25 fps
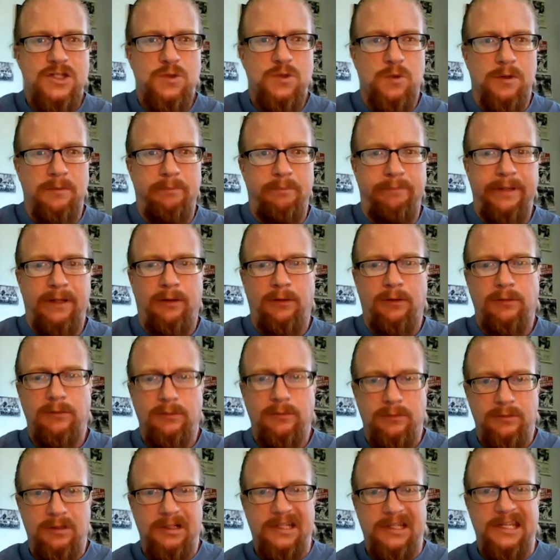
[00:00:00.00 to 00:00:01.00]
were built
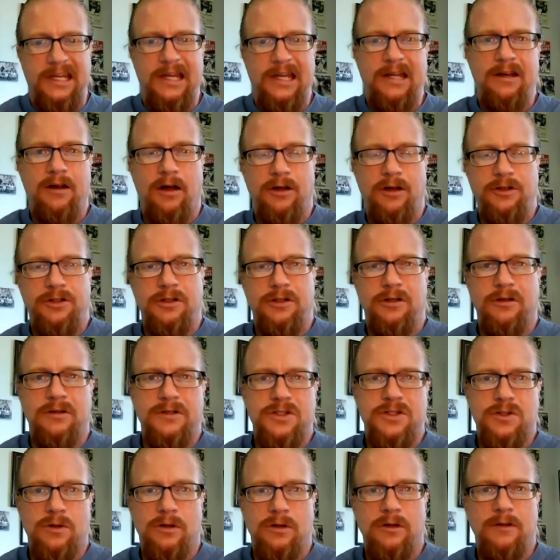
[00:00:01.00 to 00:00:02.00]
again under
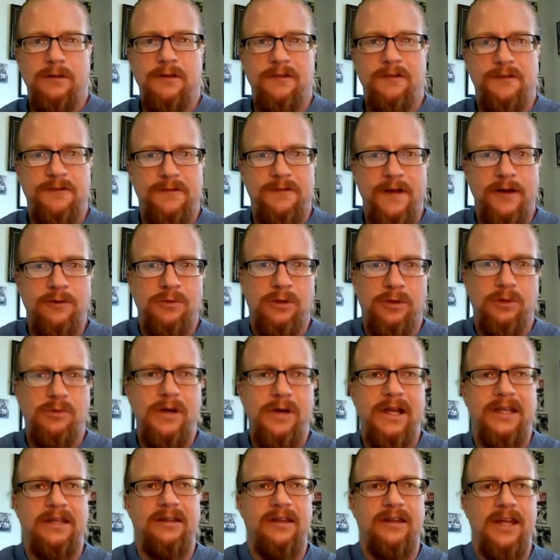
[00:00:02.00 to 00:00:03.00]
sort of the federal
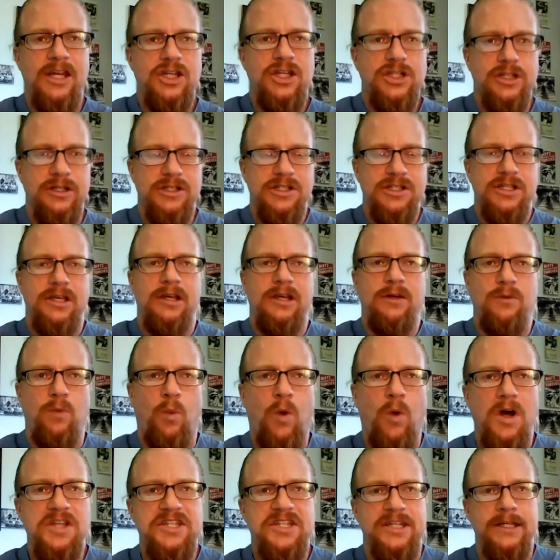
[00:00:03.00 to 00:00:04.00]
regulations. It
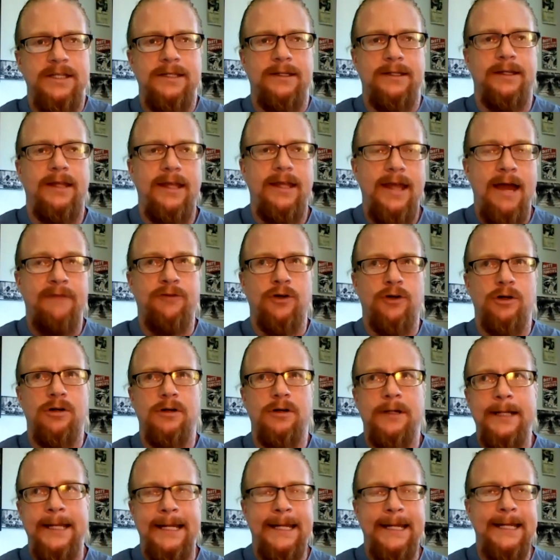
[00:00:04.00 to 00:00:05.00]
wasn't
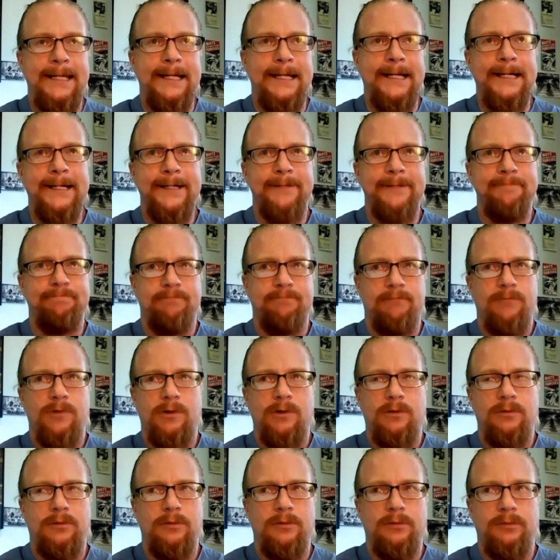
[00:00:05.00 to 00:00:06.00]
ever a um,
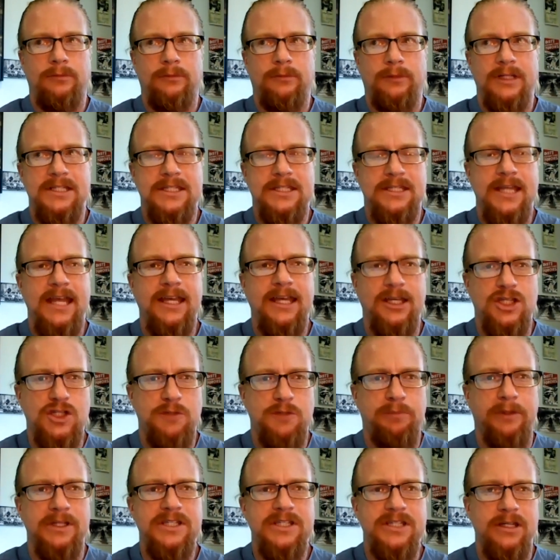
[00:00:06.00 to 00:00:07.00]
let's say
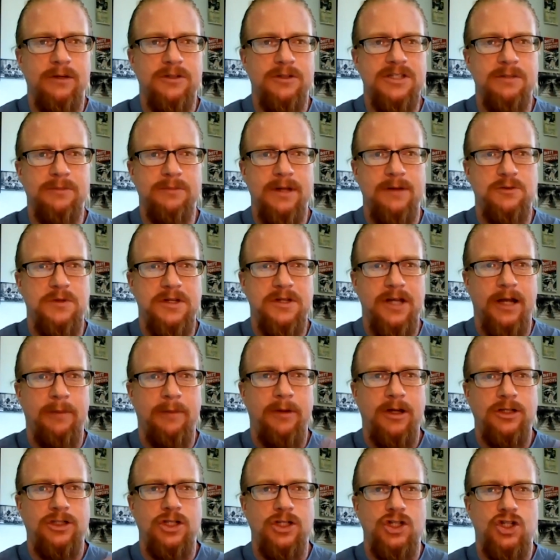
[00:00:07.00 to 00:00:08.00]
explicit sometimes we talk
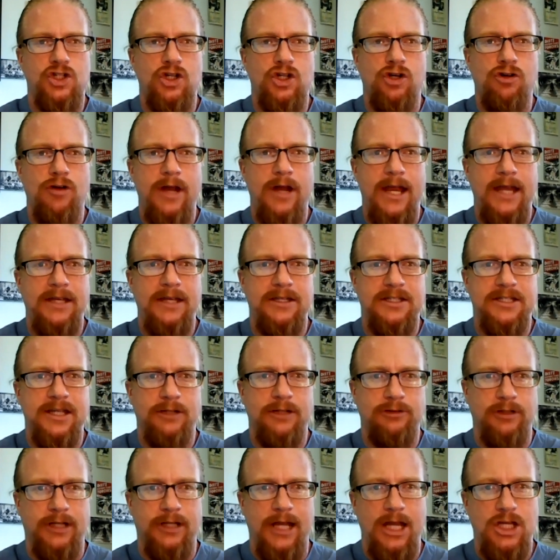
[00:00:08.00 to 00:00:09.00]
about de jure
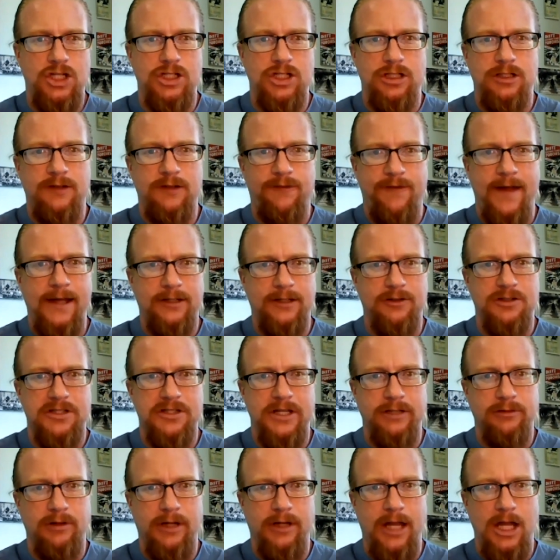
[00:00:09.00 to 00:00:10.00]
desegregation de yes. facto
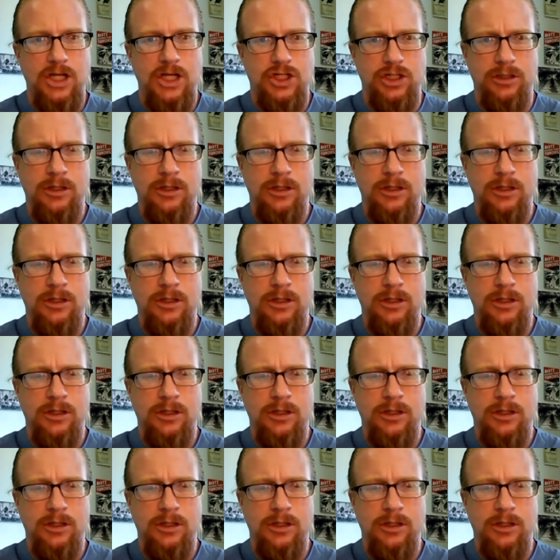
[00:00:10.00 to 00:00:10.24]
segregation